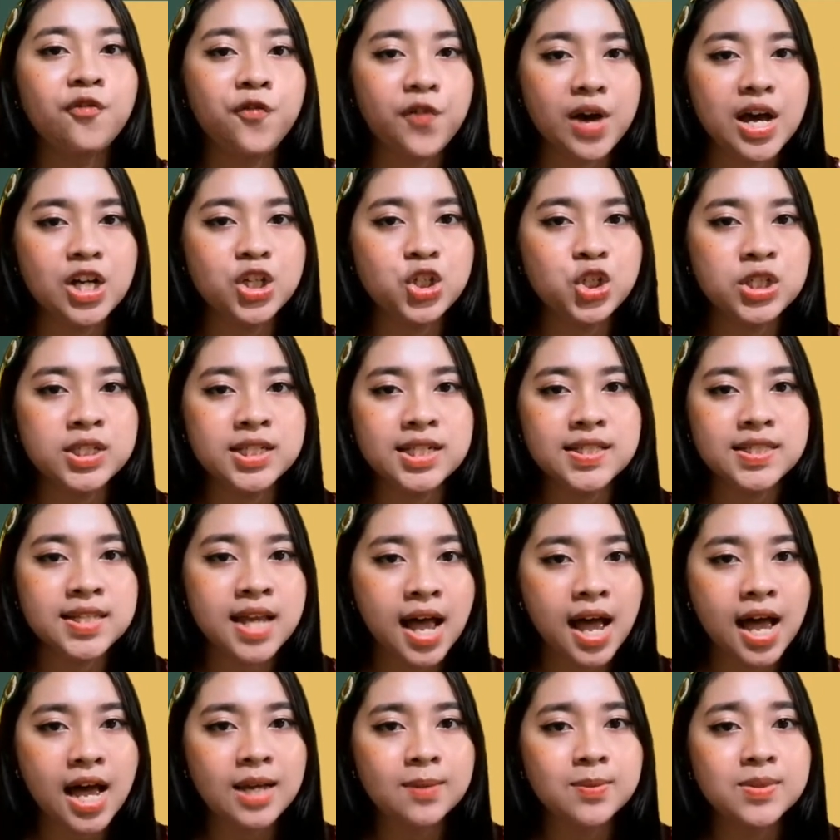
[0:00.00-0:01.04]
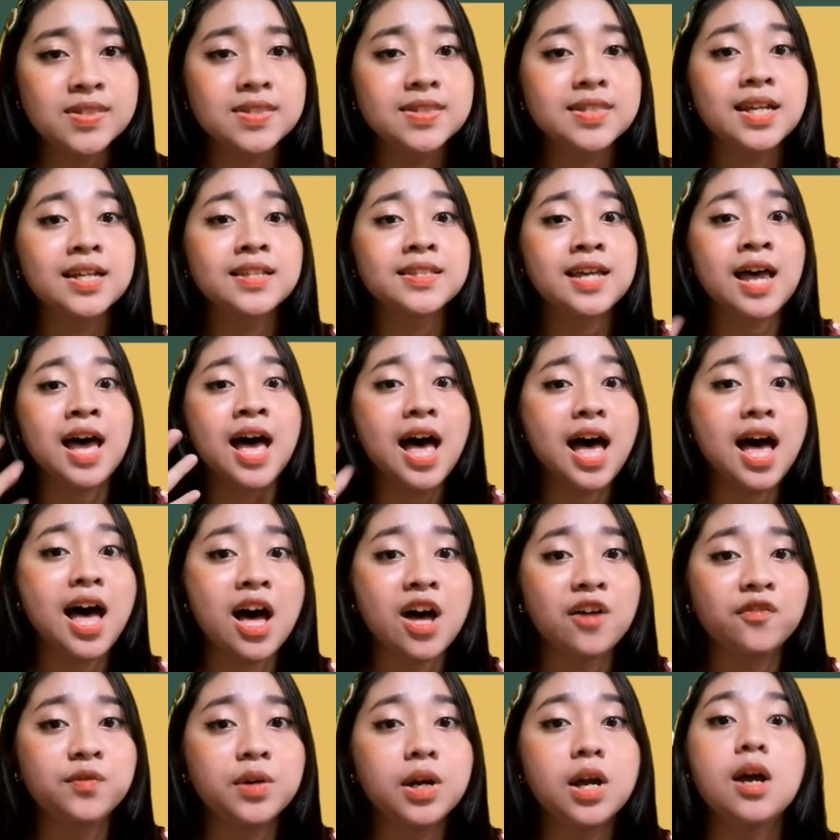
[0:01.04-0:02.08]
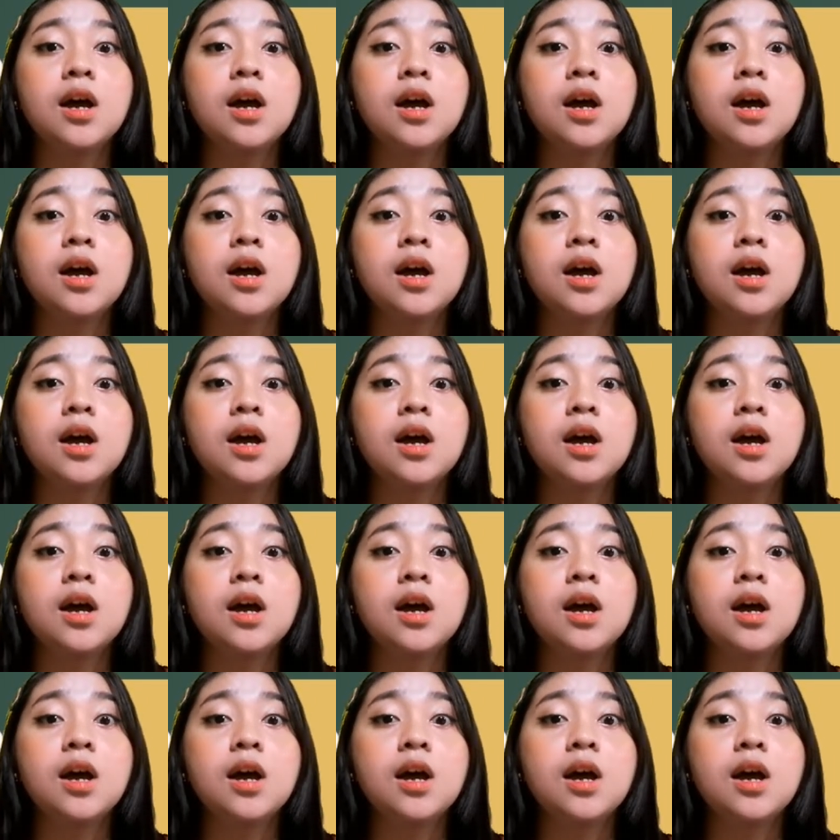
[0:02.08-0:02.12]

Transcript: functional types that have